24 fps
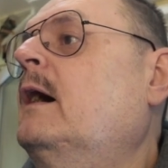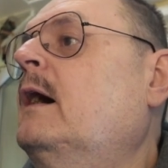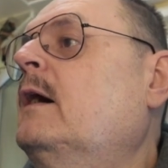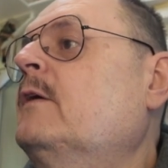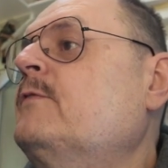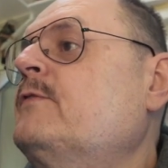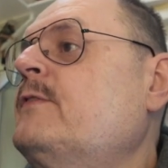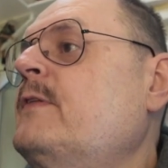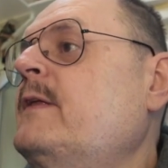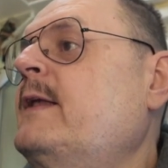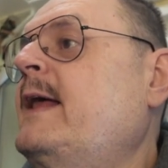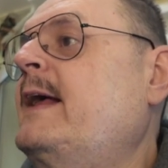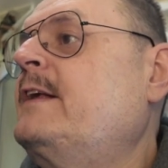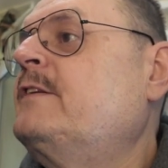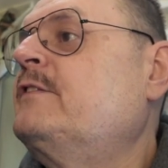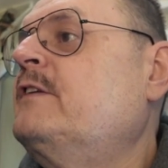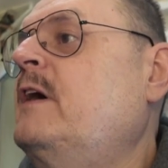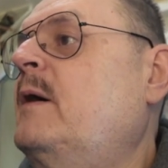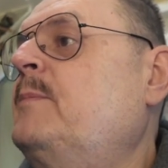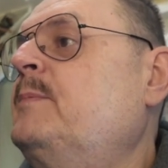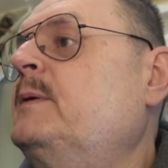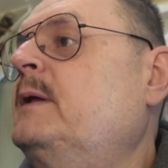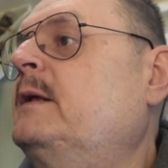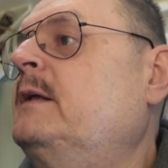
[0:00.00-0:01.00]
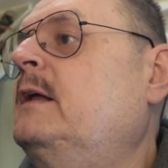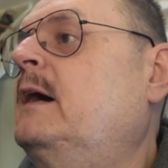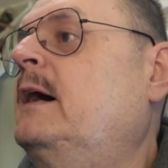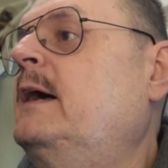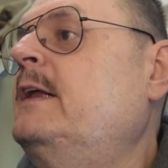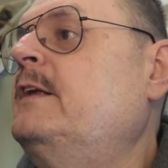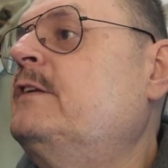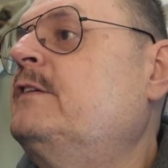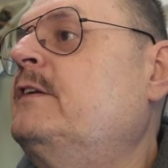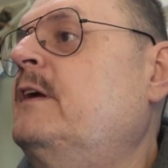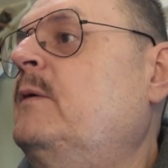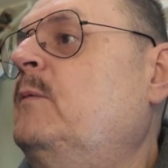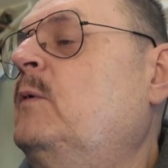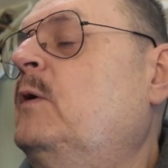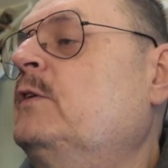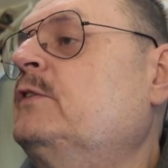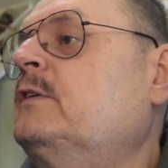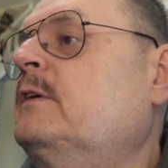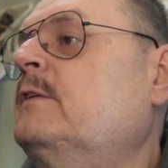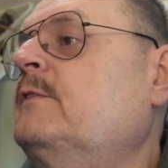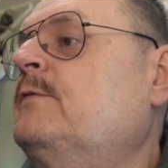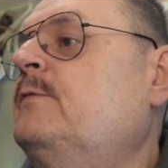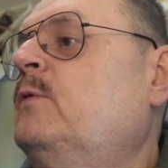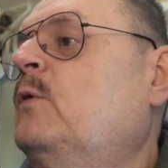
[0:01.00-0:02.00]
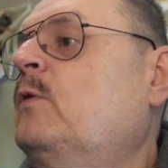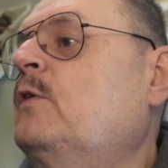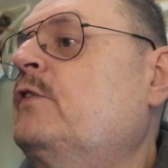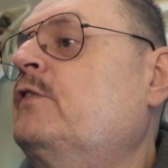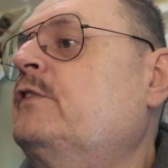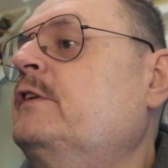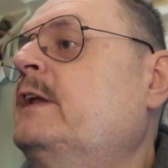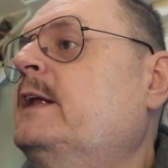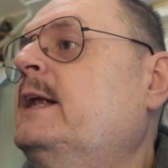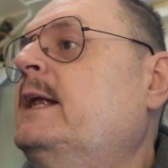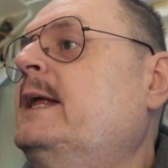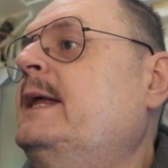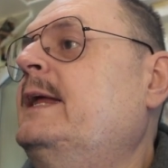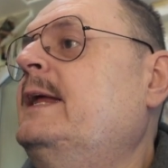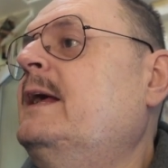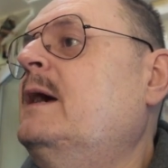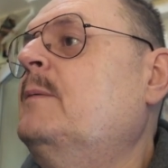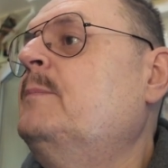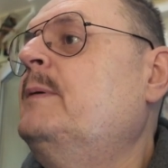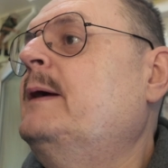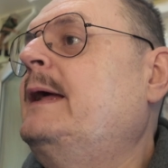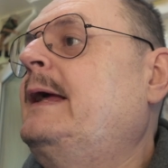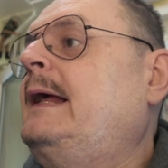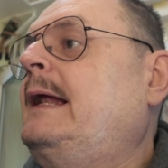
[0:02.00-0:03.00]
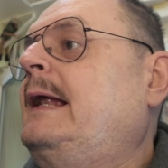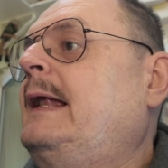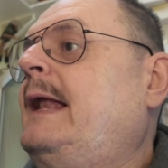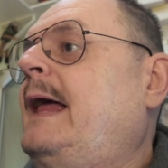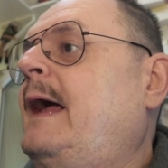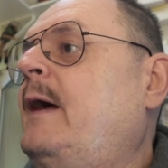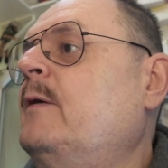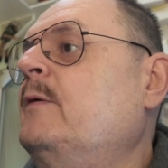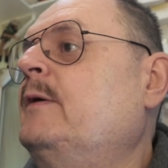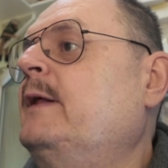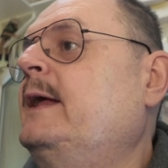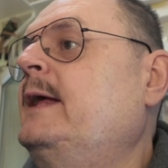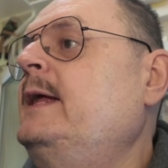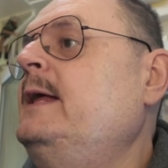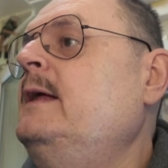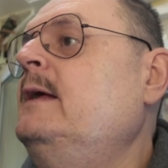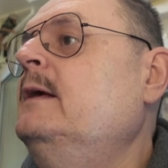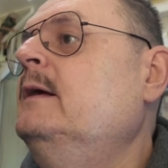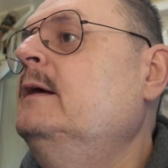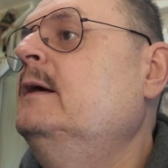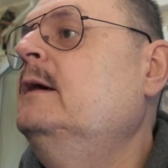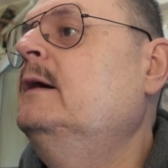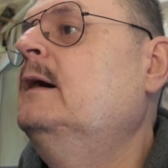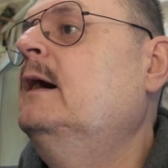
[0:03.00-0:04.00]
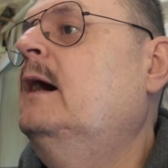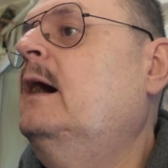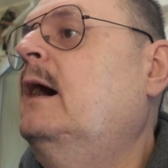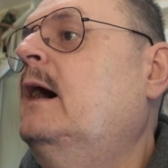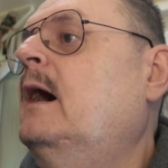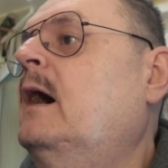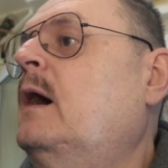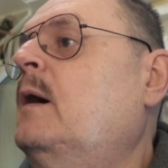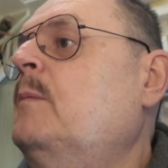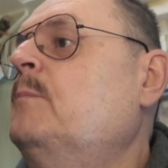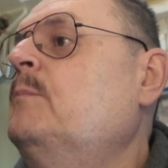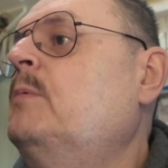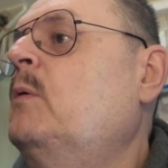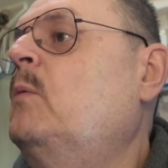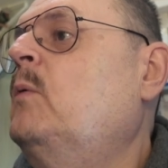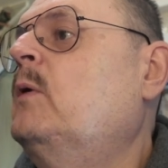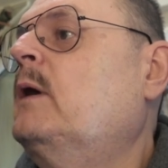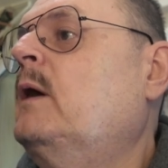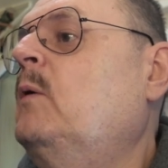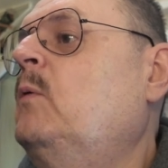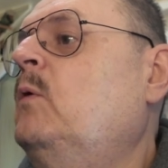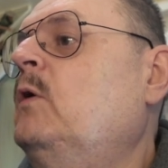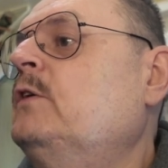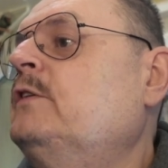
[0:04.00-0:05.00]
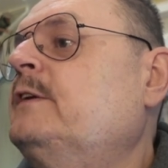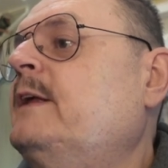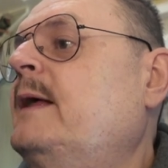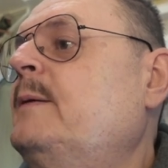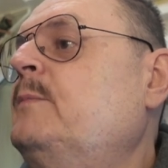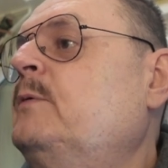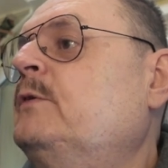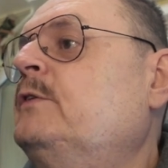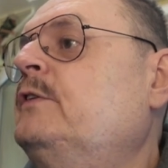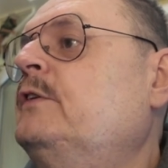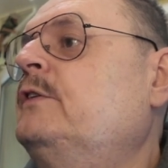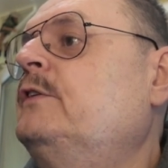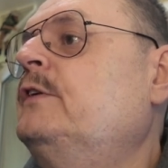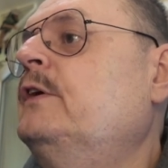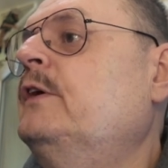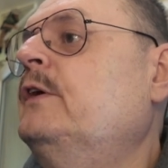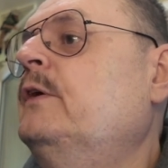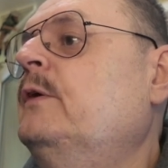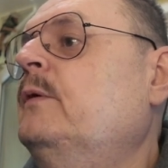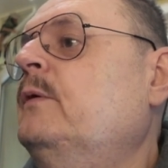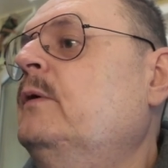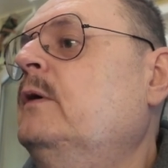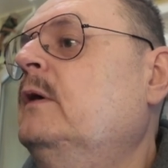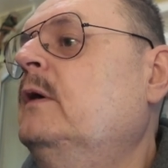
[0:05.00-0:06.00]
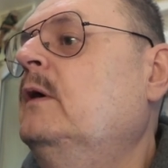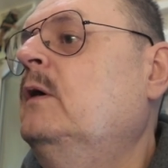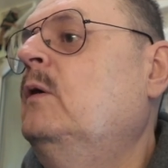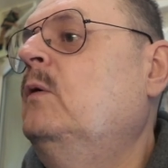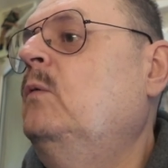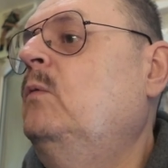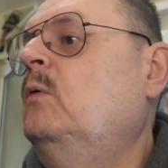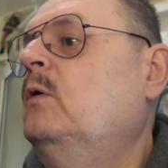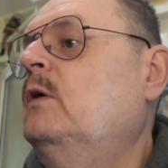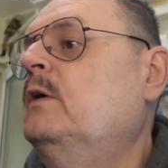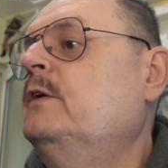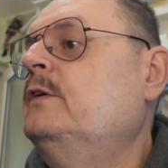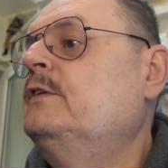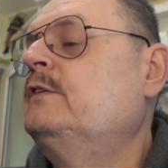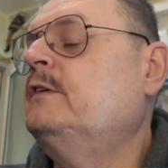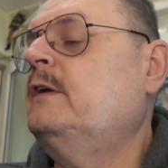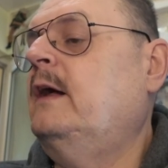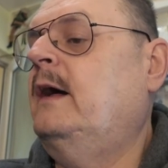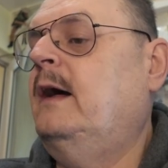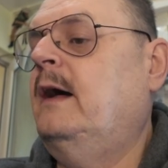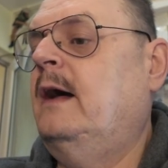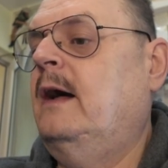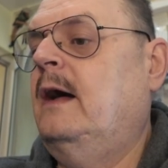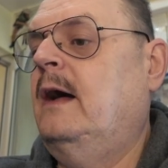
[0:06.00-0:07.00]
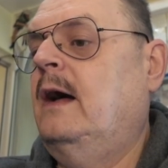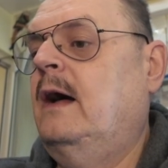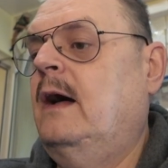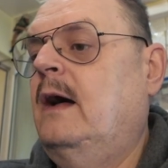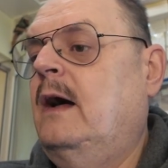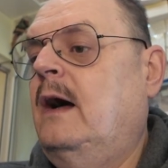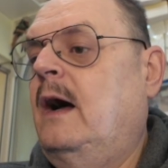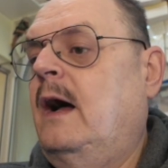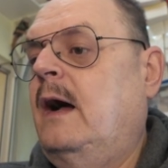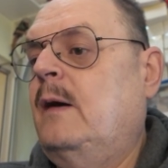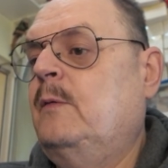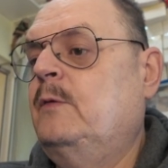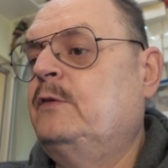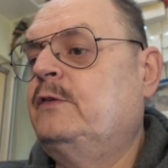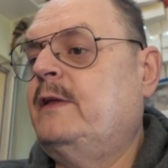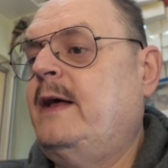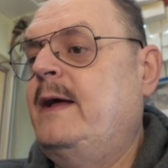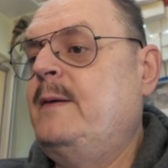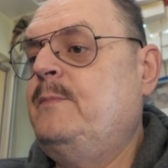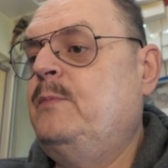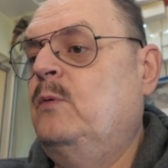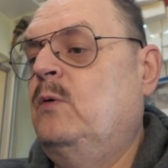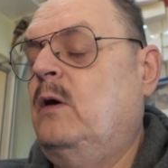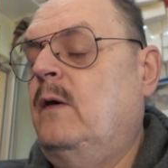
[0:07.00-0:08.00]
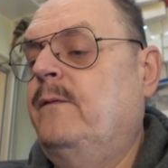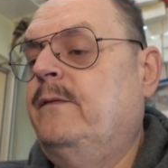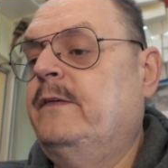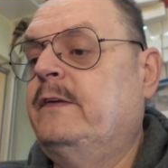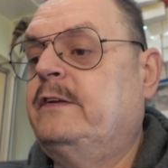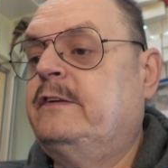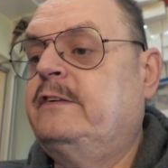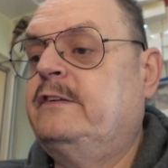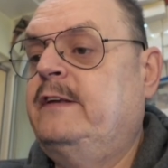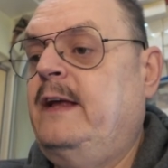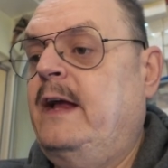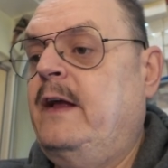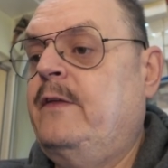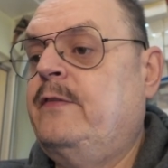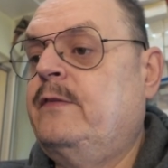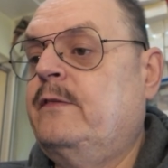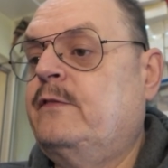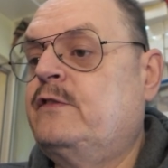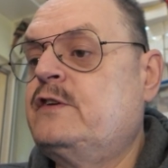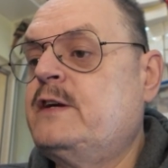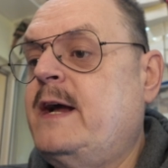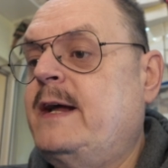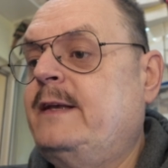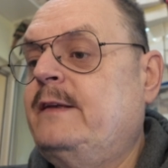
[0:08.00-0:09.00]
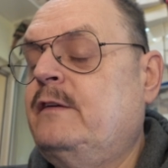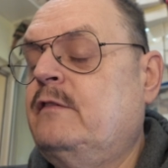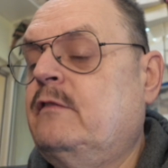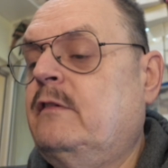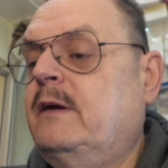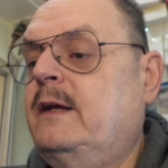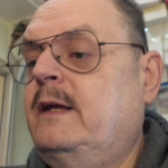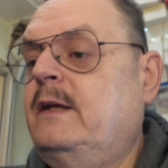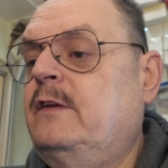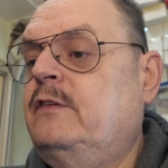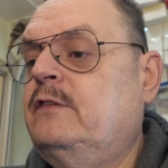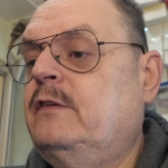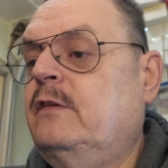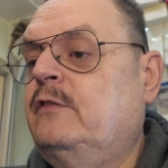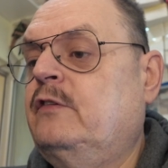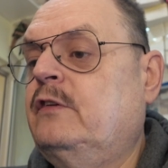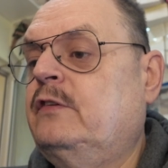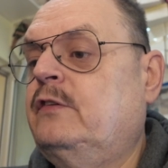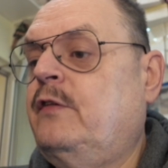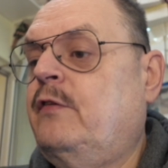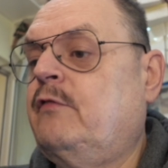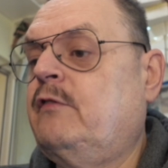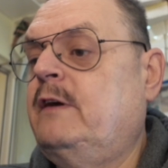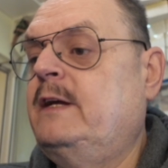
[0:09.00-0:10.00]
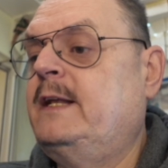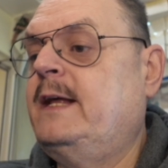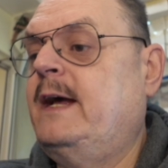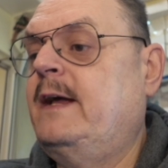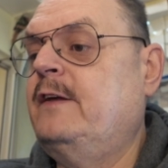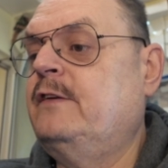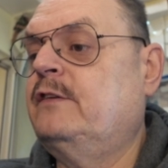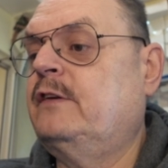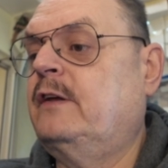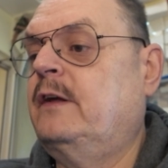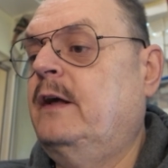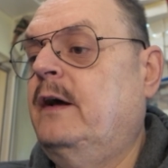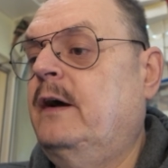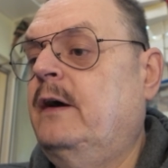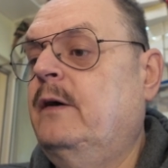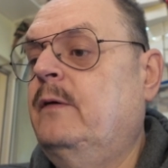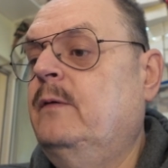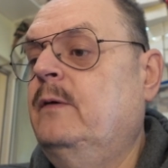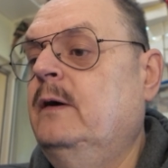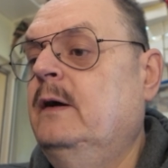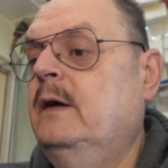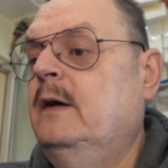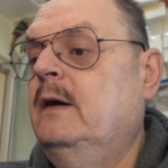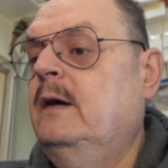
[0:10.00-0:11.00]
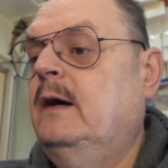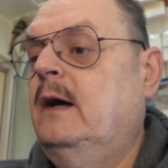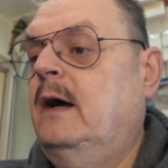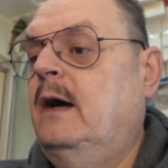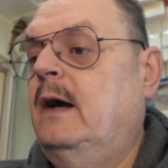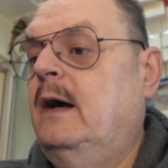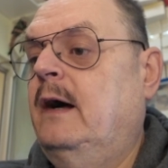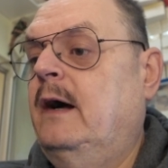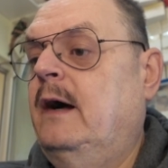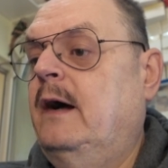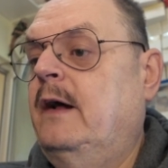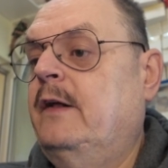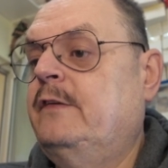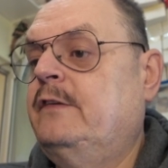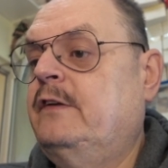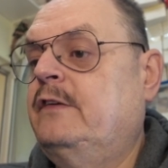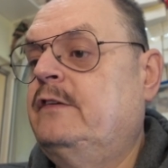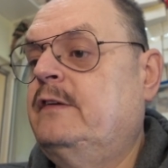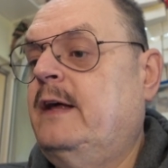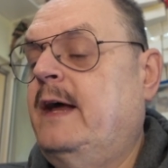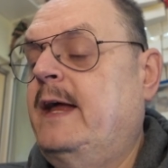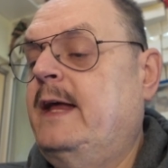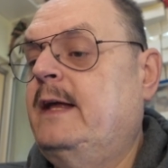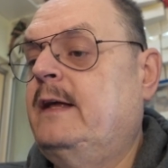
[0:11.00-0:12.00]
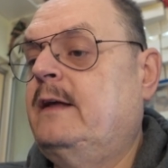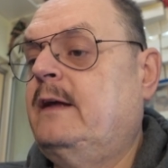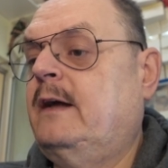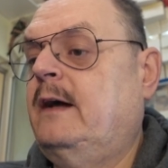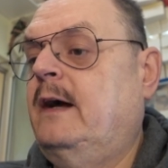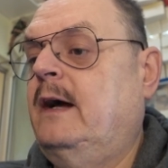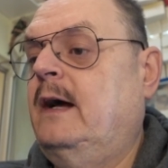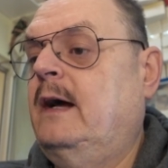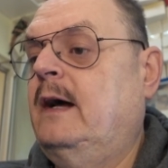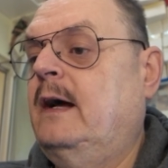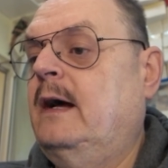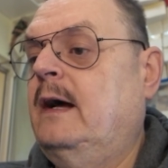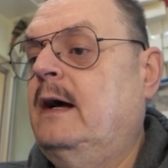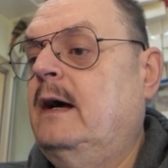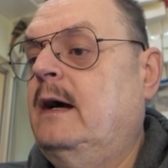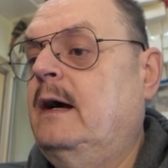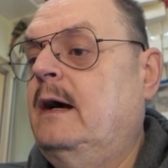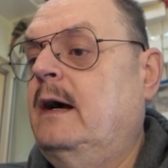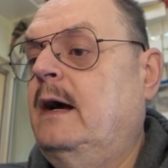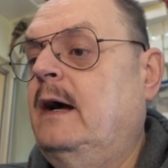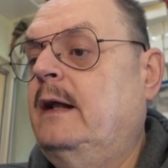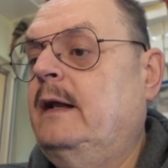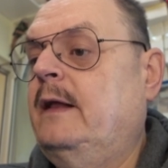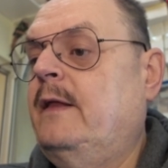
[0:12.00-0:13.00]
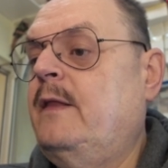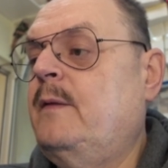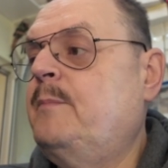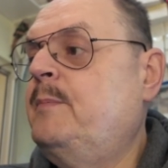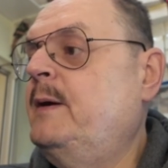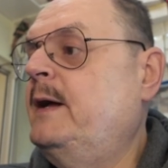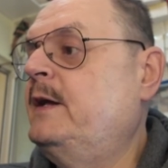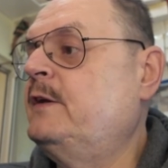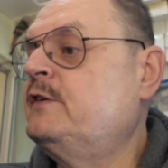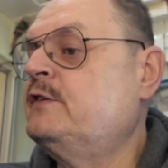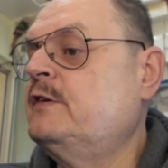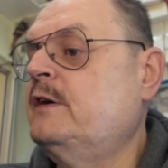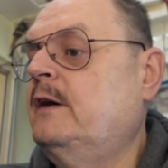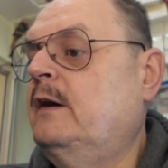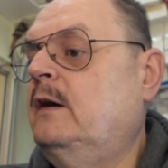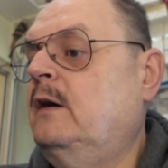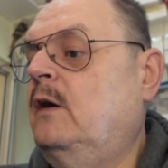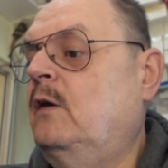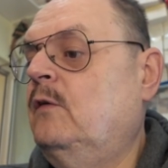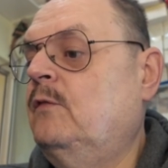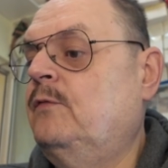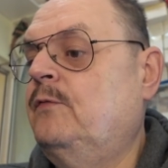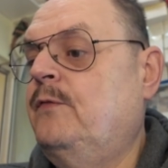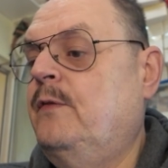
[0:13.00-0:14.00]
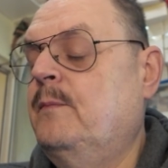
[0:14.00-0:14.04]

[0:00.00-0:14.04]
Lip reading: for the next couple of nights, it was unfortunately a bit cloudy. But what I was able to do was I was able on the 6th of January, so just 3 days ago, to take another picture of